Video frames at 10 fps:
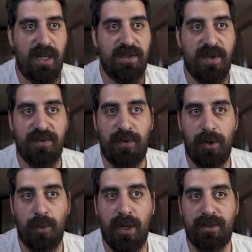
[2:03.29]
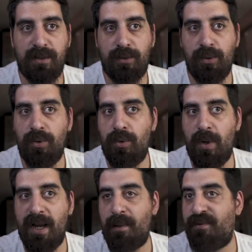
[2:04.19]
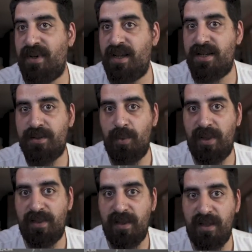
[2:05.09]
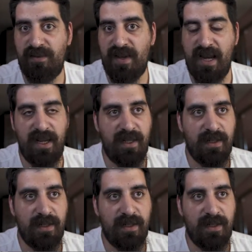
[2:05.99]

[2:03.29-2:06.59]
Let's fast forward to when I'm finished with refining.